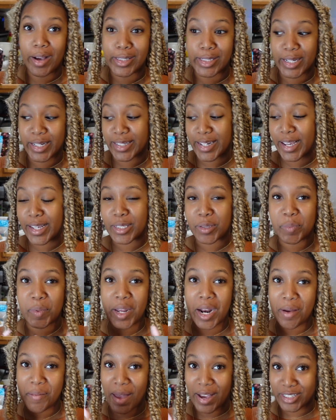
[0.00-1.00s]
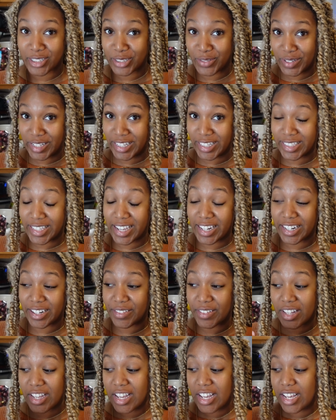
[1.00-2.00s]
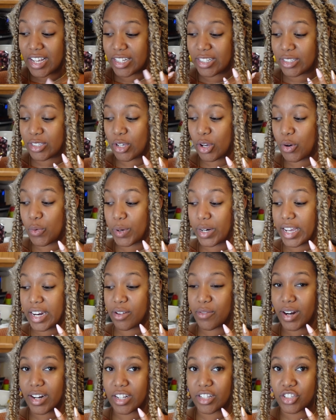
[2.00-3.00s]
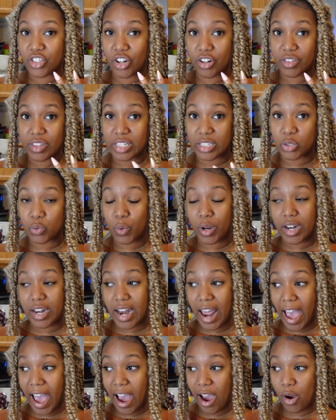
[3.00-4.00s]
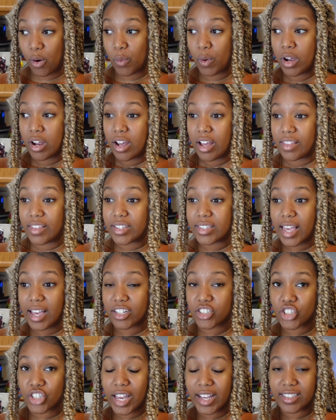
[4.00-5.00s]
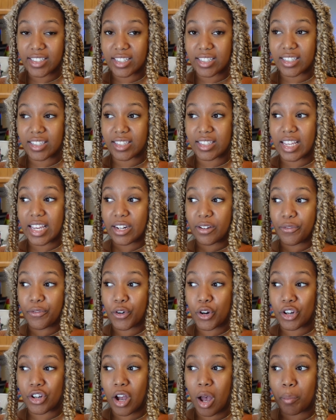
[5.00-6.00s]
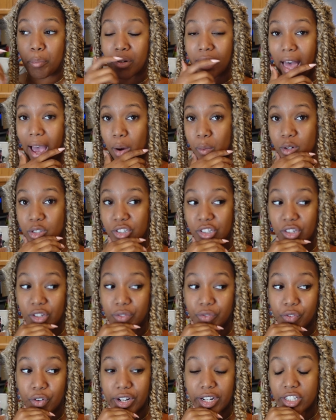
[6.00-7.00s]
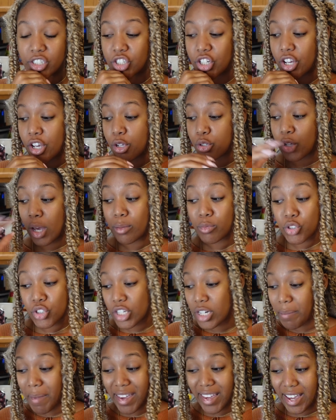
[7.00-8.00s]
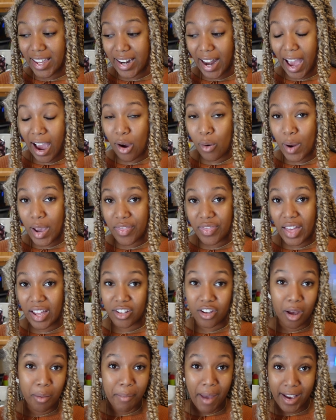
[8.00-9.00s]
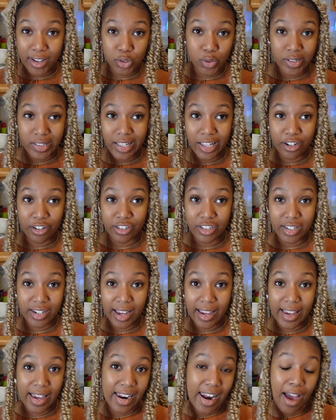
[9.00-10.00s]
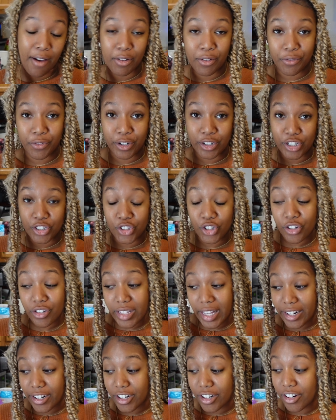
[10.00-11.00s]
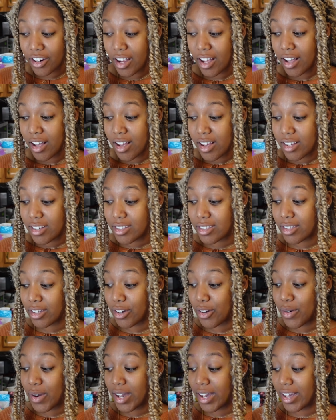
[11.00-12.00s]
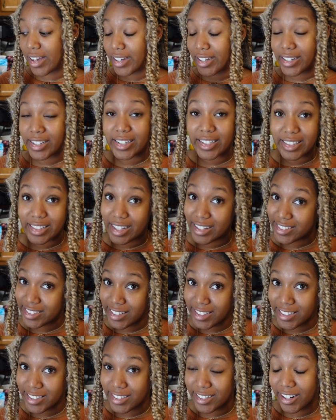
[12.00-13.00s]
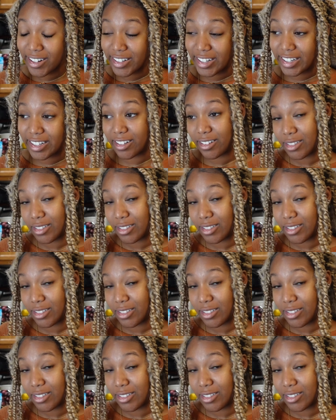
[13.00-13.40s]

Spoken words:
it's gonna taste, but I'm actually really excited. So we're getting ready to start this one now. This actually has to sit for a couple hours in the fridge. So I'm just gonna make it now and then come back to it later tonight and have it for dessert later. So let's get started.